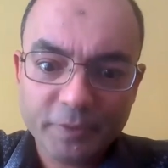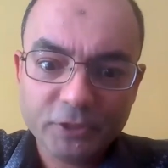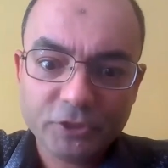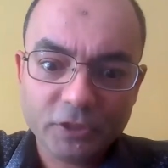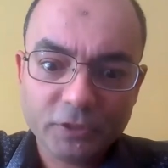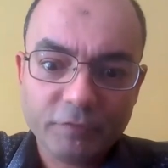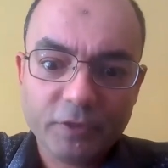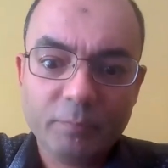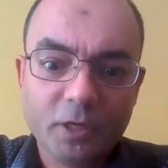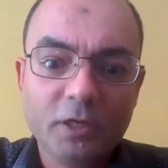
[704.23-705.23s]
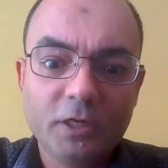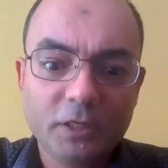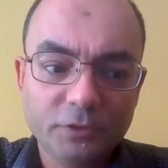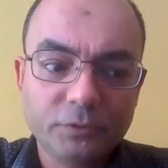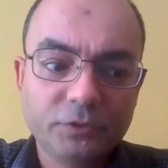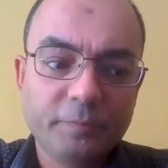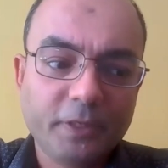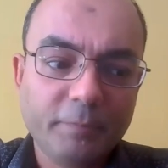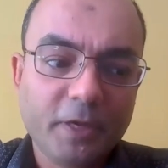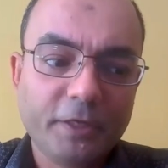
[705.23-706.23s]
A big chunk of them are social
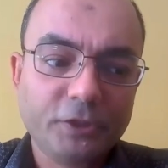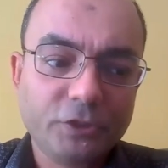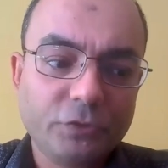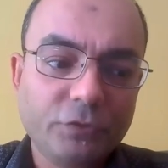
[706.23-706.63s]
media managers.